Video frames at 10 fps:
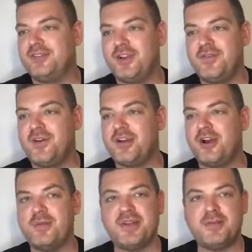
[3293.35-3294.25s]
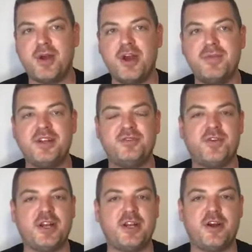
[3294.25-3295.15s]
It's going to find a home. At the moment, it's
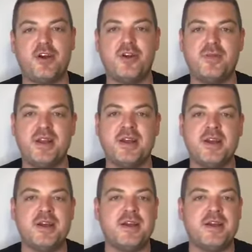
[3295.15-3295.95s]
finding a home in